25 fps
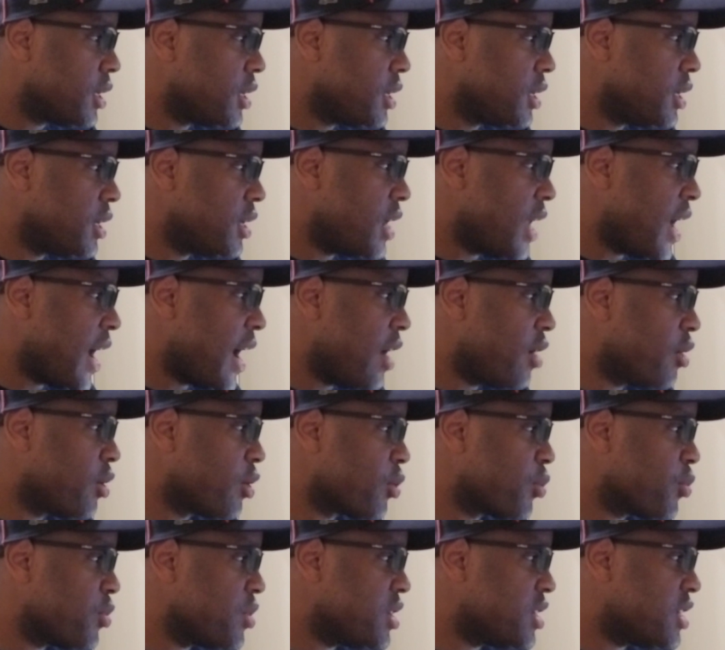Now a
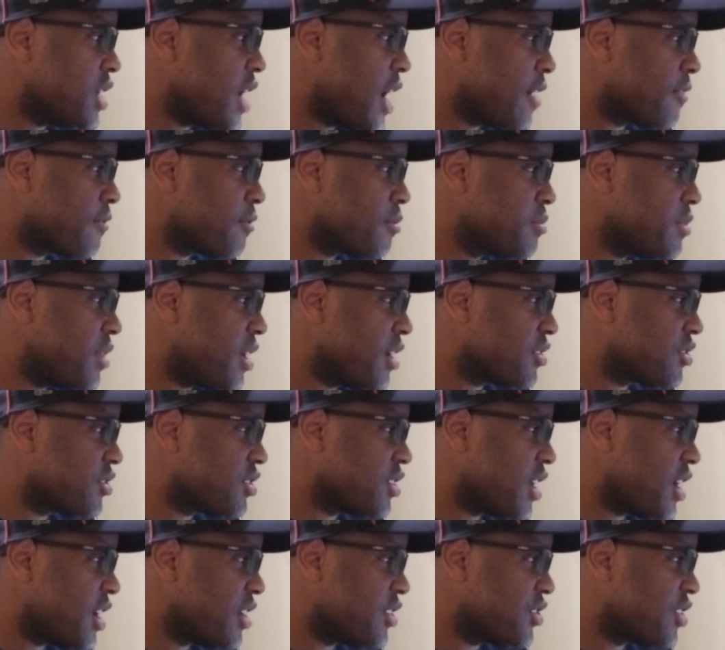recap from
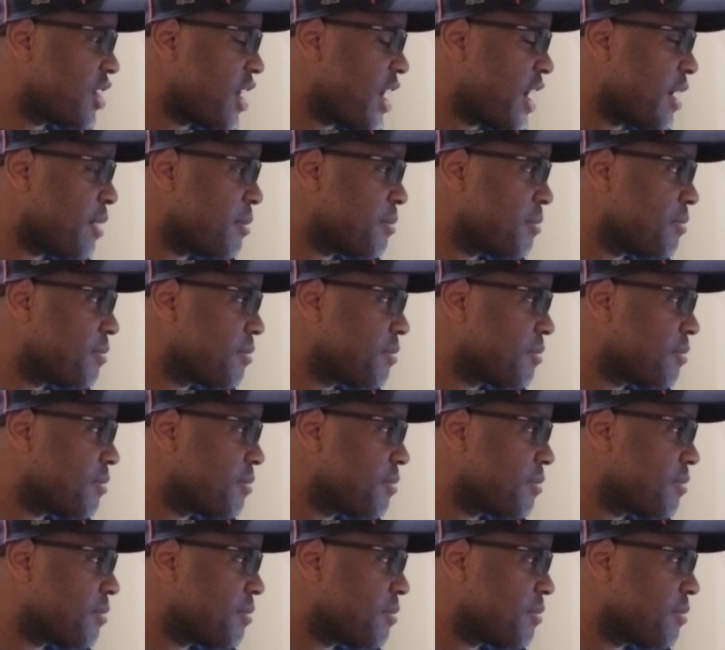yesterday's game.